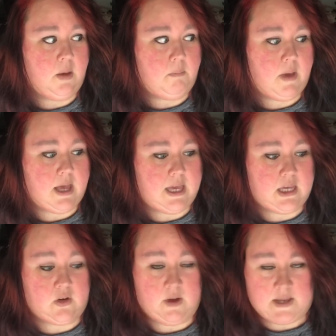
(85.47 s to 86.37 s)

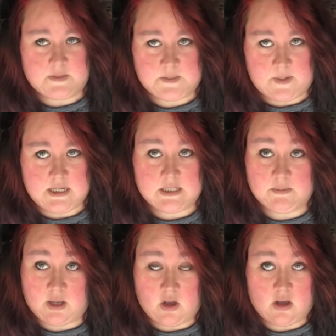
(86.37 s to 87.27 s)
my craft space
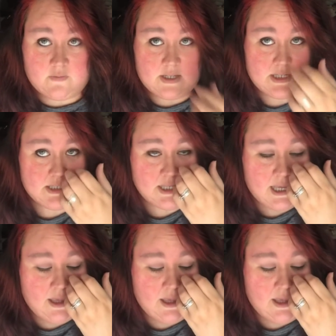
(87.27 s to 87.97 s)
in my office,